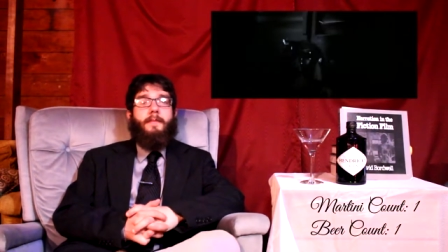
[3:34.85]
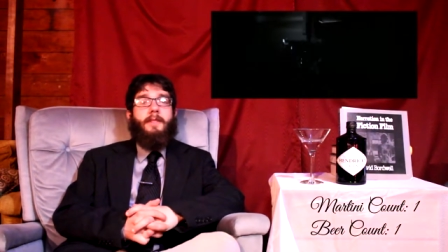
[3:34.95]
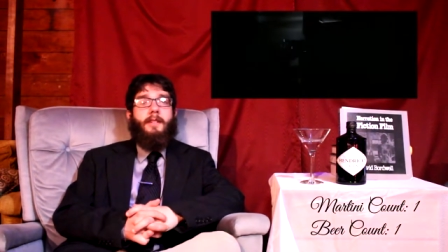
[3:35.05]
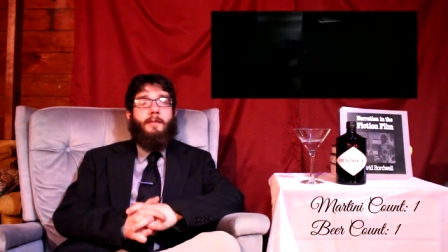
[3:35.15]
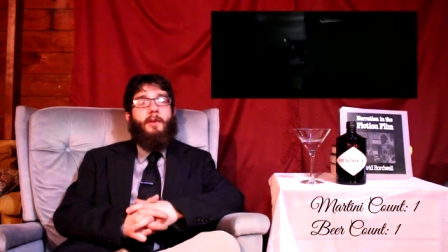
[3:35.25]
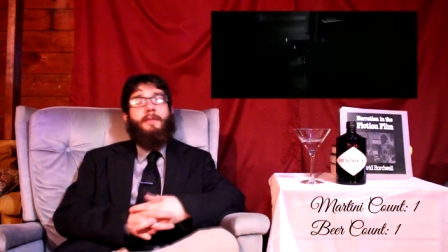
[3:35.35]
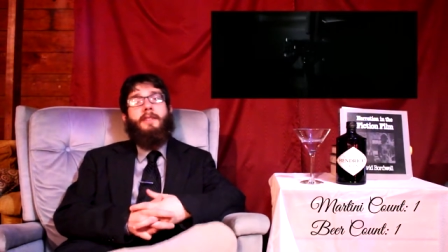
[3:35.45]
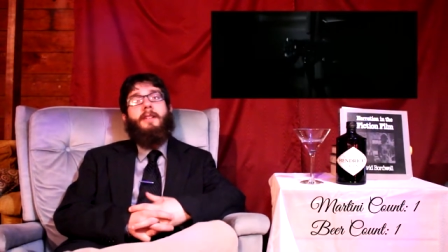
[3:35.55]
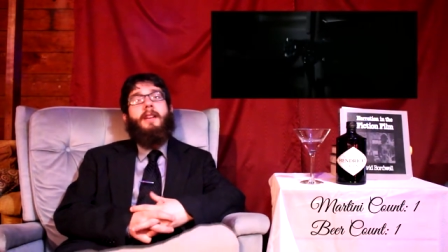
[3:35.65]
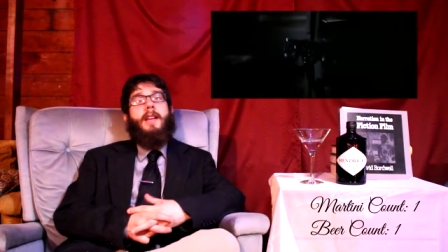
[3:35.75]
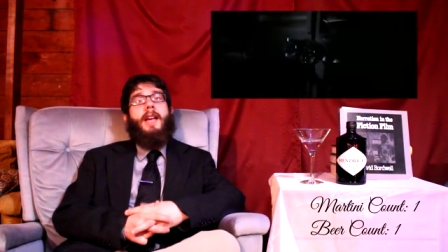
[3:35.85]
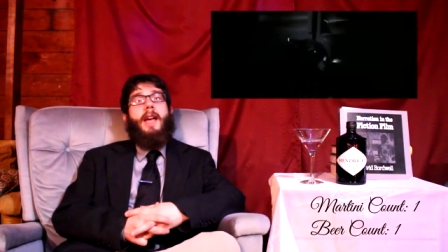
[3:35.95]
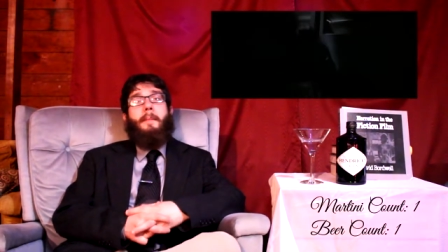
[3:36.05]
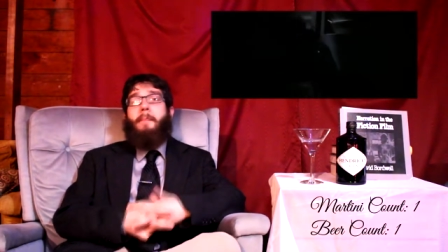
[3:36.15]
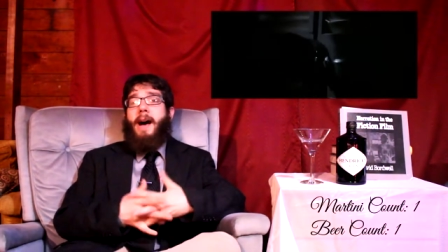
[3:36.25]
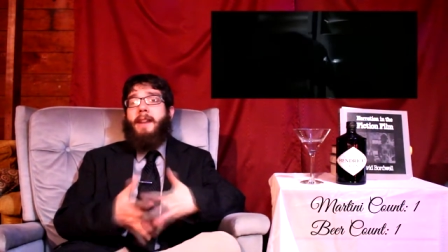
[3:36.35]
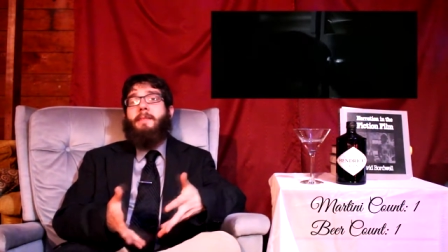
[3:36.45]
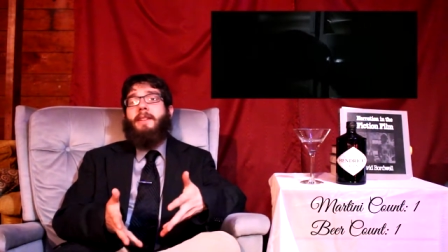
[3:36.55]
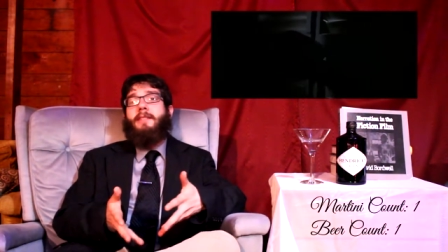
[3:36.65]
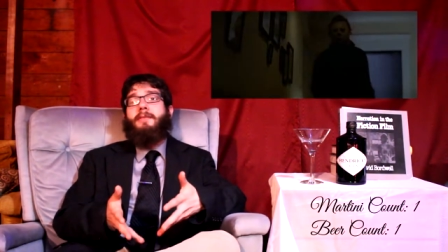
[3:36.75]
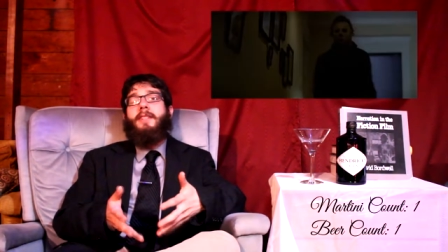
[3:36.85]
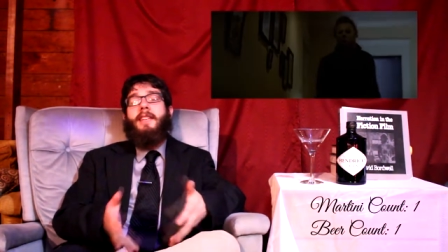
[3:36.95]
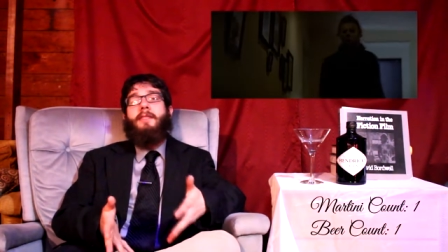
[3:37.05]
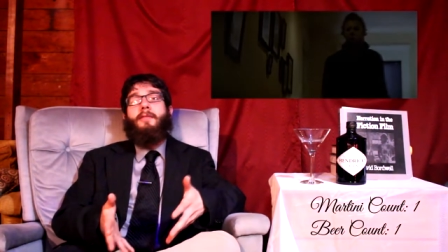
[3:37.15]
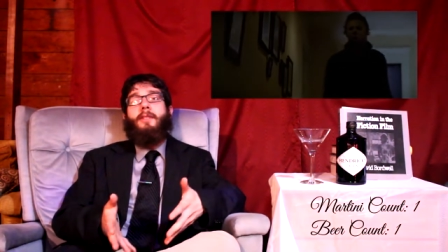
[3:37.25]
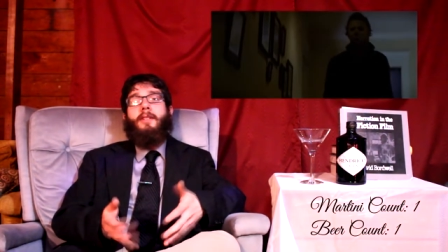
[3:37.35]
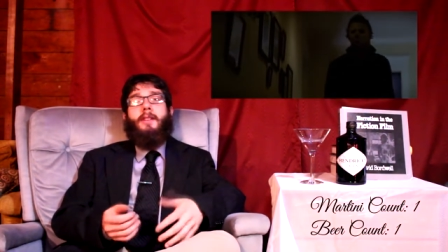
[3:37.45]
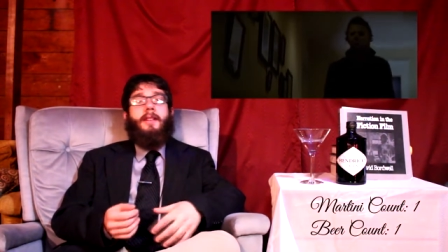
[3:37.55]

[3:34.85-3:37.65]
He's more of an embodiment of evil.